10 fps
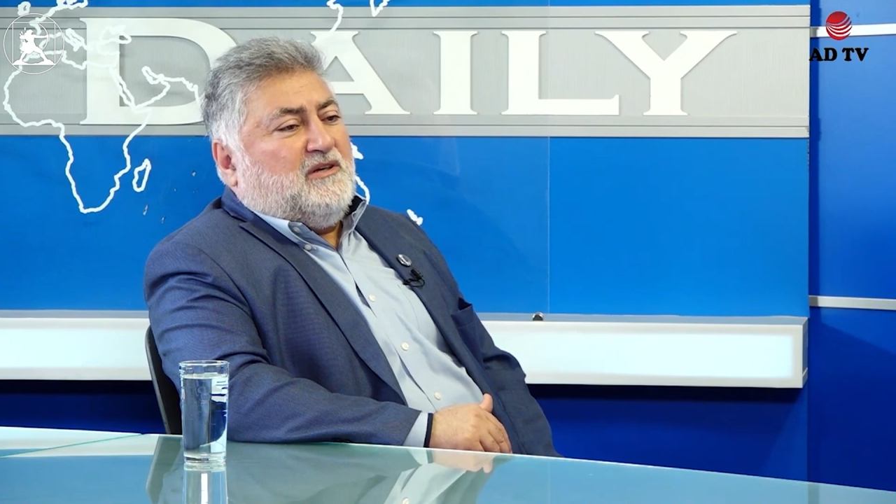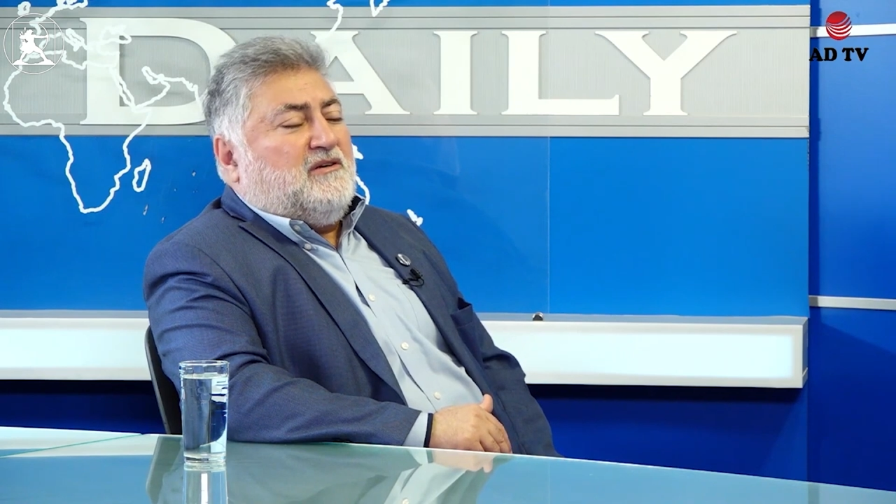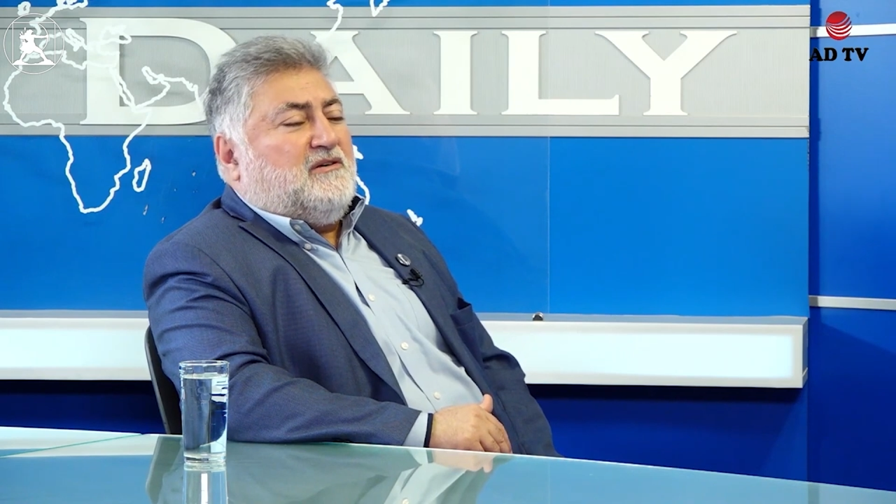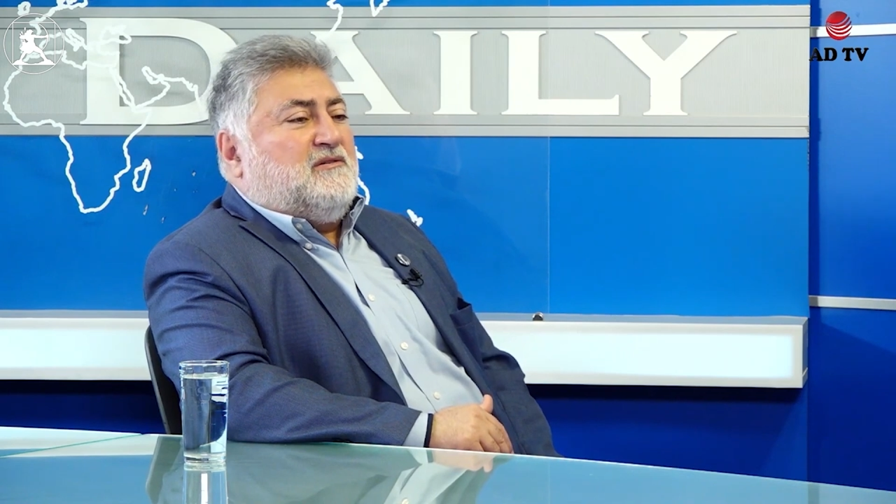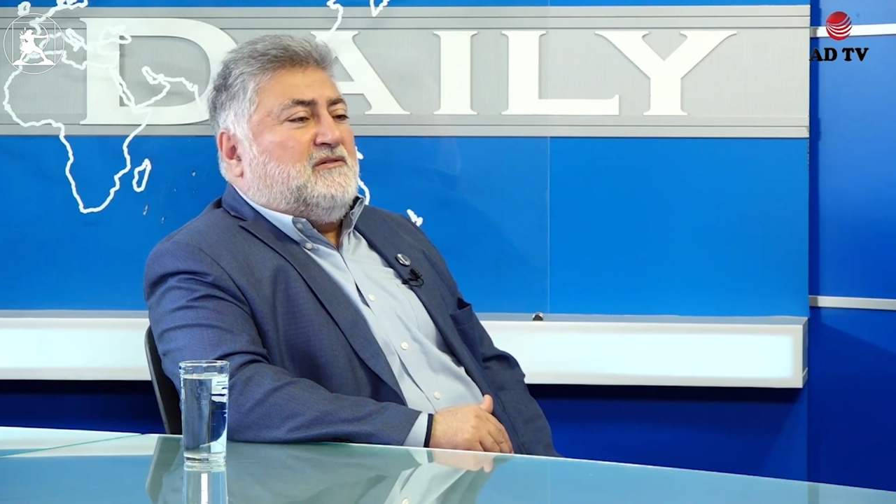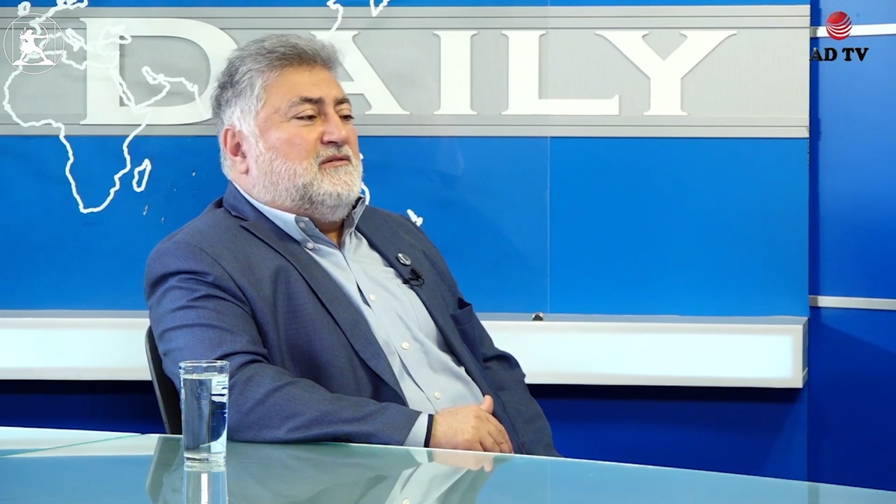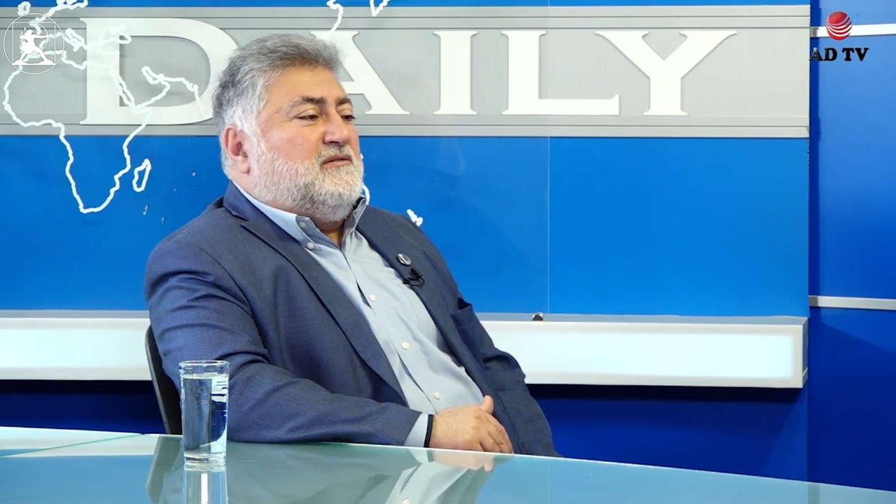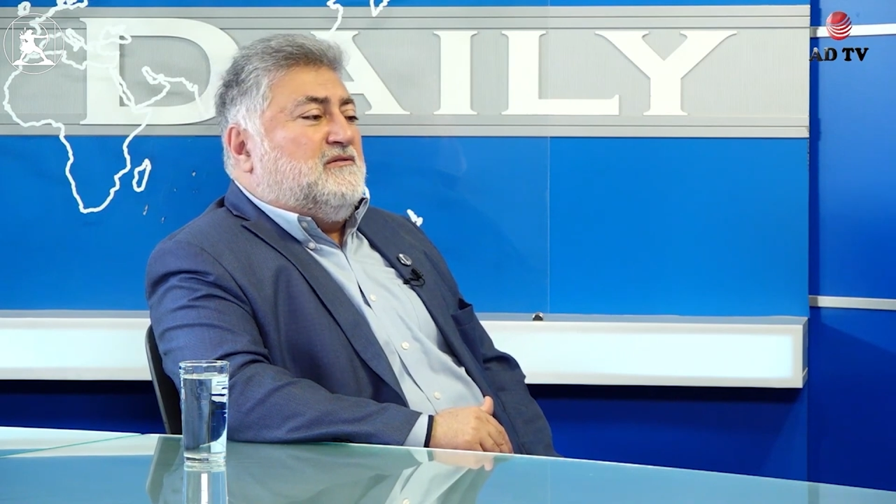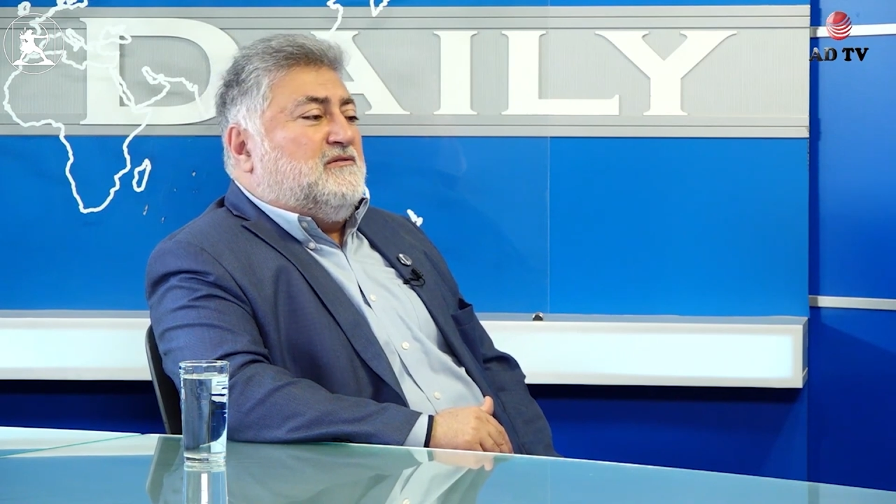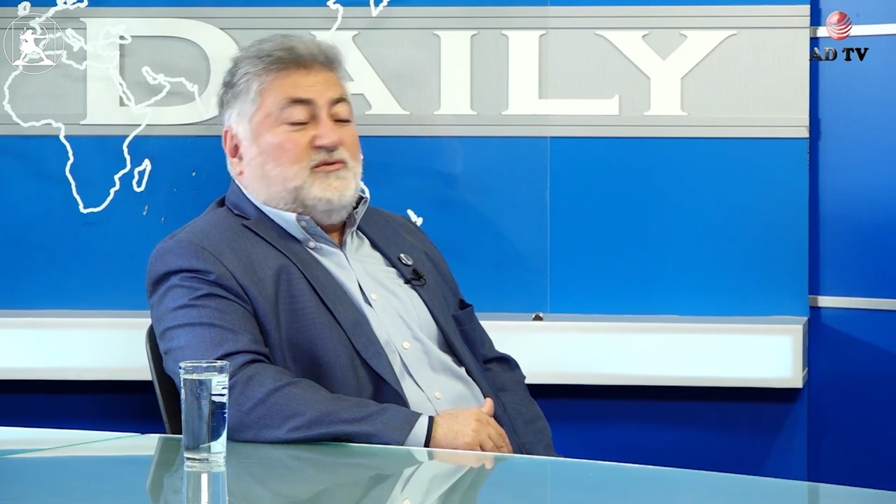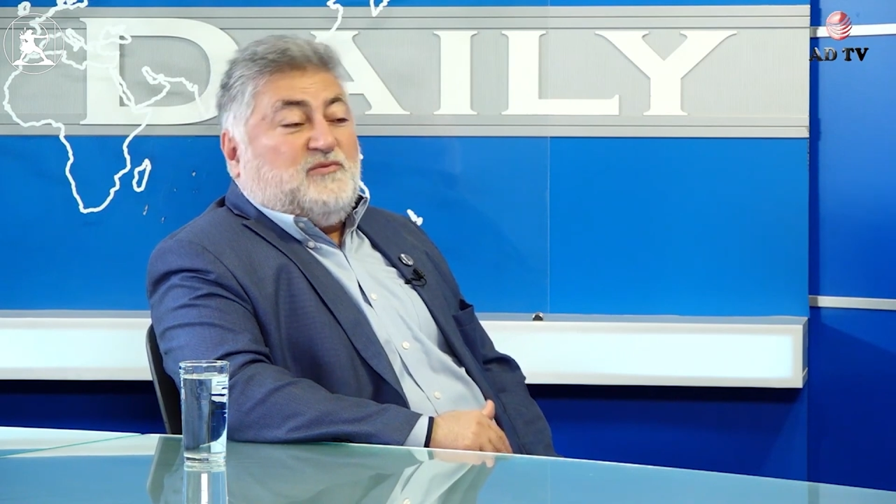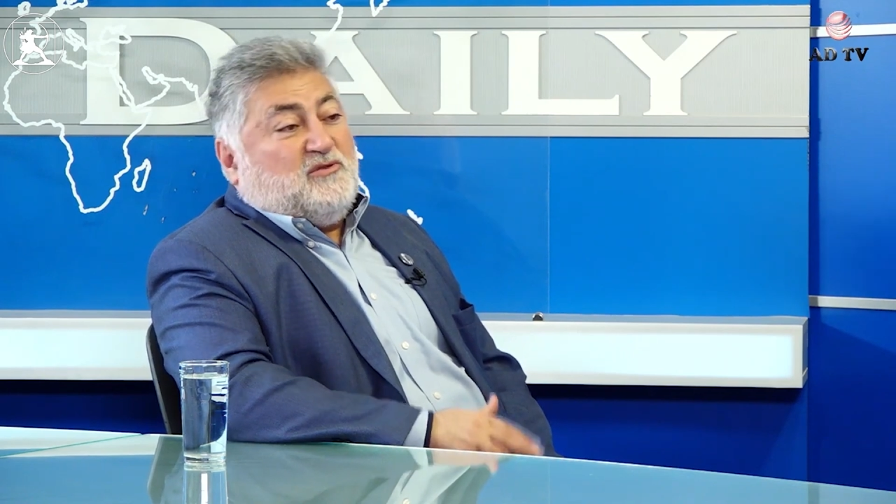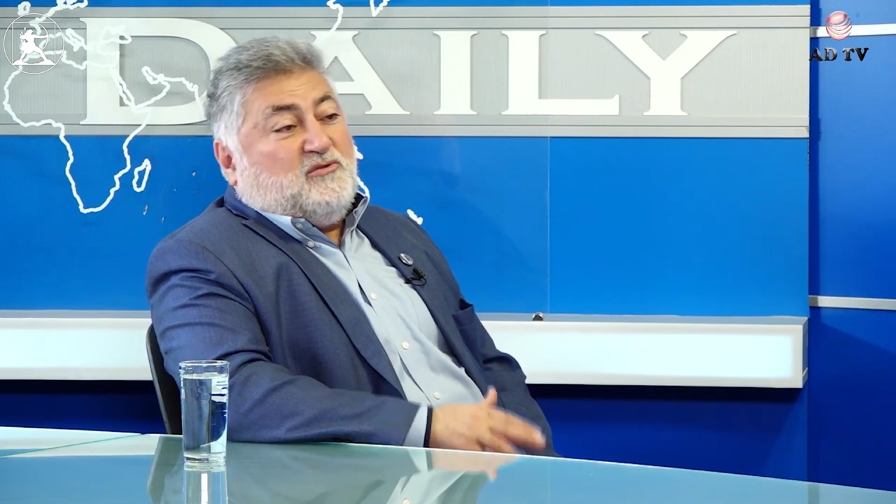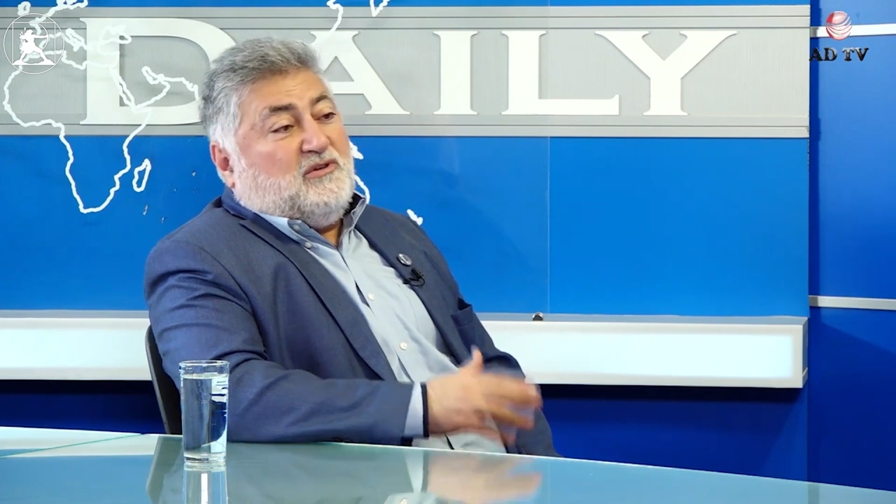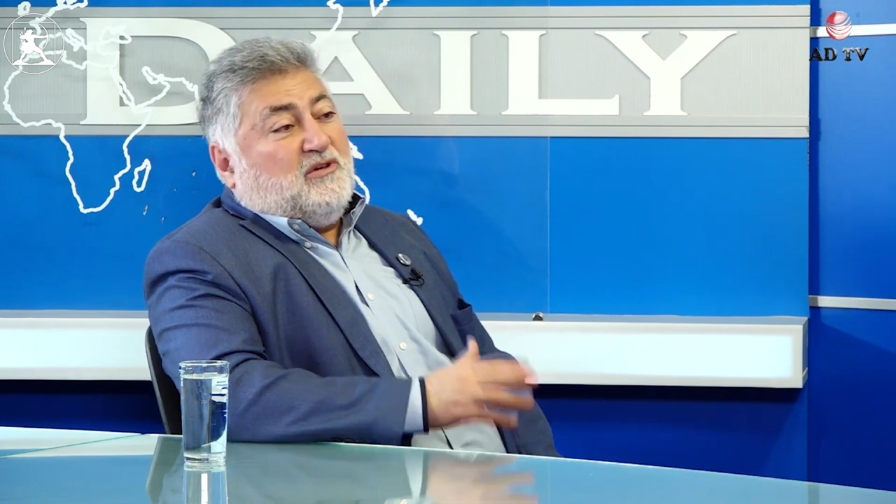Silk Road in the
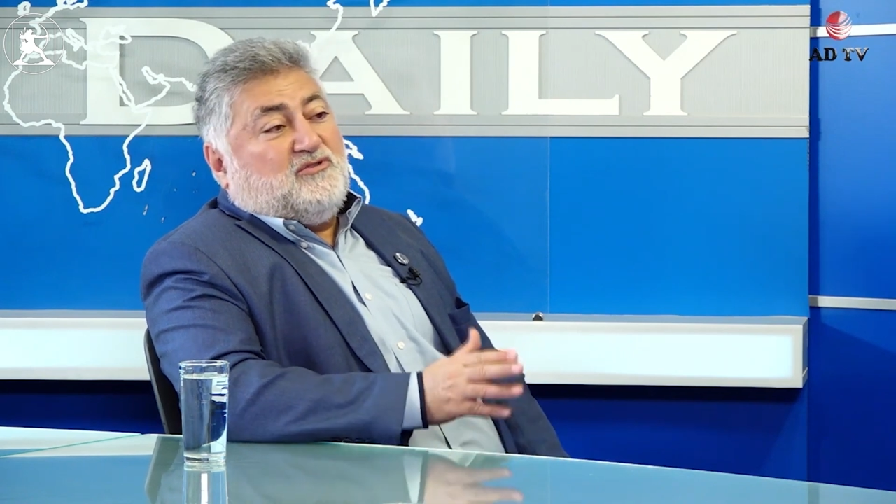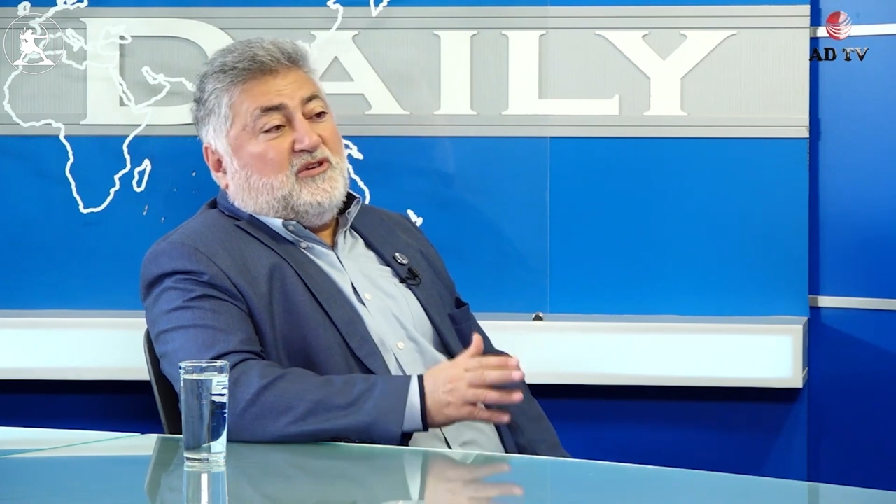past.